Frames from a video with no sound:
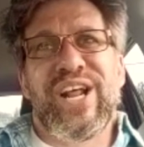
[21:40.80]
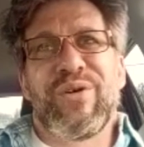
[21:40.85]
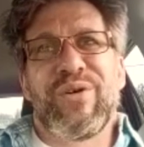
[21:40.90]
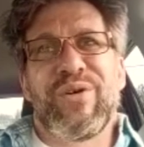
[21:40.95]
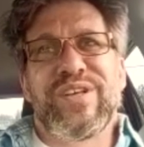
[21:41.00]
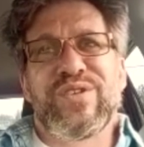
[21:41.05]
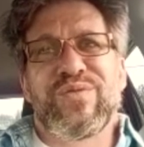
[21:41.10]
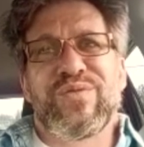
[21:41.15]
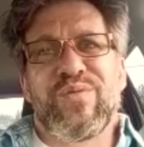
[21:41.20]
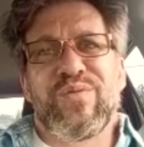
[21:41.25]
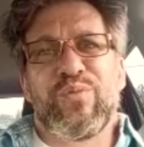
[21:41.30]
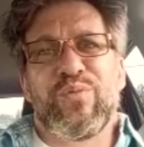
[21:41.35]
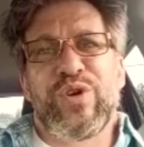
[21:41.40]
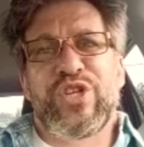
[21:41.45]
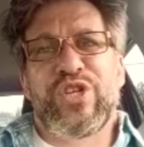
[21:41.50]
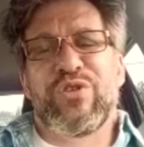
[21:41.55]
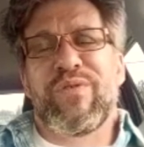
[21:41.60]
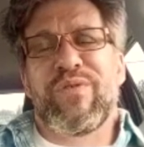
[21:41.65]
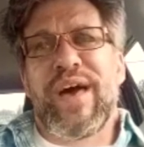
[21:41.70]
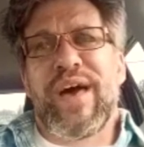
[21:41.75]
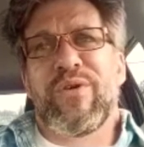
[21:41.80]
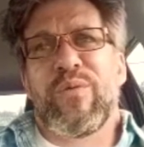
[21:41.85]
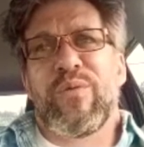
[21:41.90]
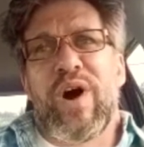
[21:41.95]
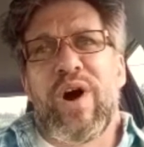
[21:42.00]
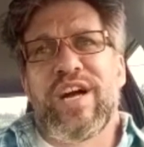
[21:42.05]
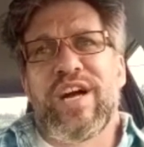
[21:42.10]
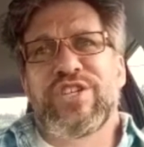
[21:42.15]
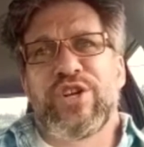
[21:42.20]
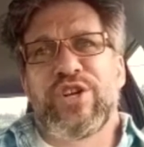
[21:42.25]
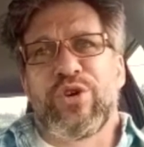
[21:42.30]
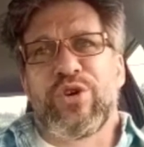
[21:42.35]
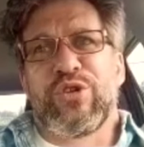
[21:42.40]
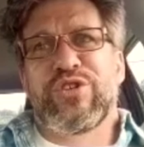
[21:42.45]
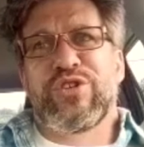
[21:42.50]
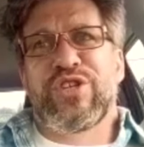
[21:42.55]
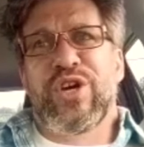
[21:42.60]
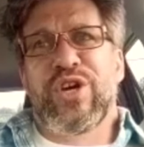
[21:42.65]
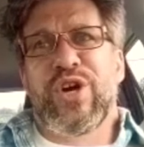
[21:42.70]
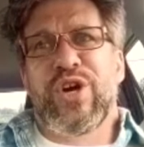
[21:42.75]
would you rather watch an old
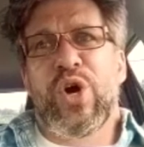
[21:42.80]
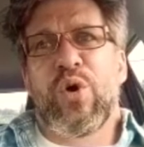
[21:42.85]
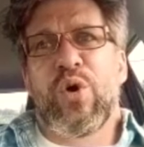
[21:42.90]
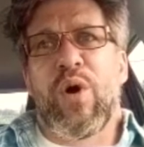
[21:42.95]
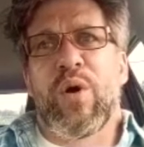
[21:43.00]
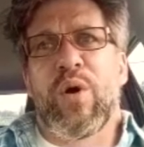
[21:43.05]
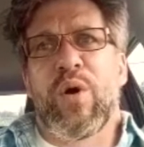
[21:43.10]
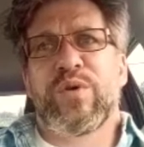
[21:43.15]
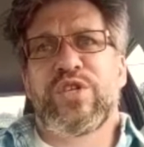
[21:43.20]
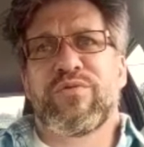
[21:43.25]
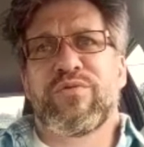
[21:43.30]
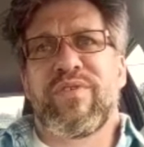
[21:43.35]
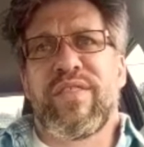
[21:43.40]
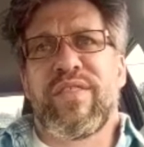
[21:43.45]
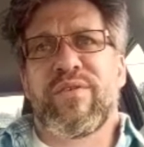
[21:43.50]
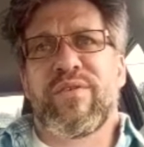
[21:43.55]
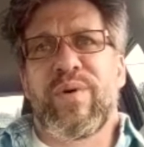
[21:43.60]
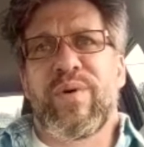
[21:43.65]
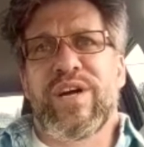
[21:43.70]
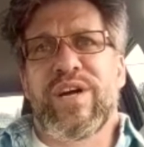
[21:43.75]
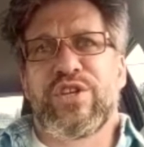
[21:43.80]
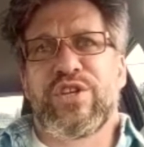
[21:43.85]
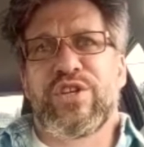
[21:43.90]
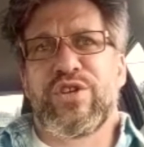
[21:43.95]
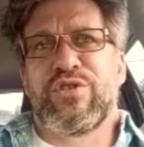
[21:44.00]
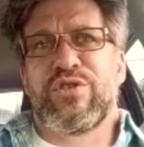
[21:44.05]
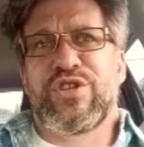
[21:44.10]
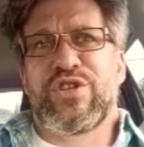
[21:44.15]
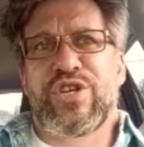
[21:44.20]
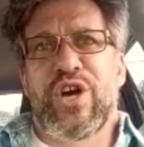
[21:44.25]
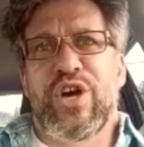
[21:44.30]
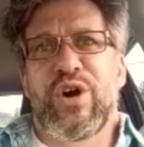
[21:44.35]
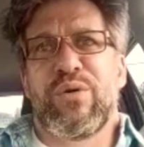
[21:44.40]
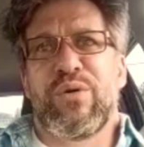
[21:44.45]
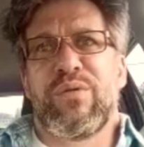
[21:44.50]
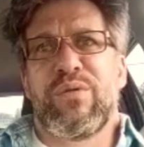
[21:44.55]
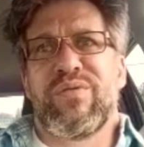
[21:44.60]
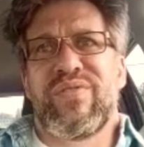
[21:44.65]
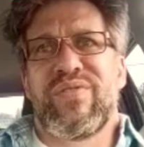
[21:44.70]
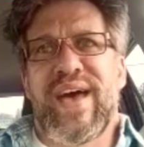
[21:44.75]
show or would you rather watch a new
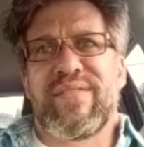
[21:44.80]
show